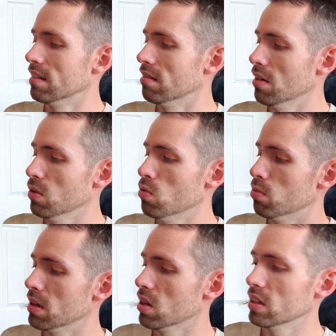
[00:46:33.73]
Right, oh,
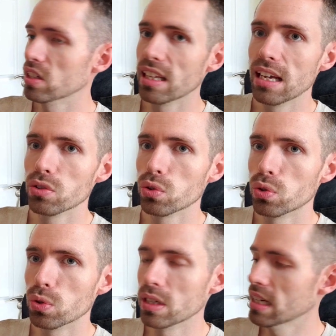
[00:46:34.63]
we got this
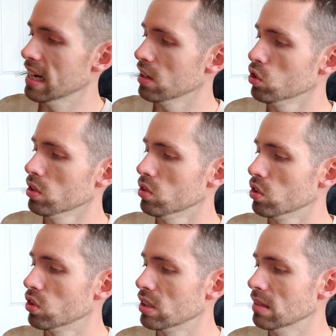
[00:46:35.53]
electrical connection.
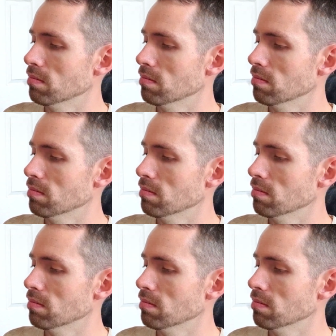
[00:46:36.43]
Just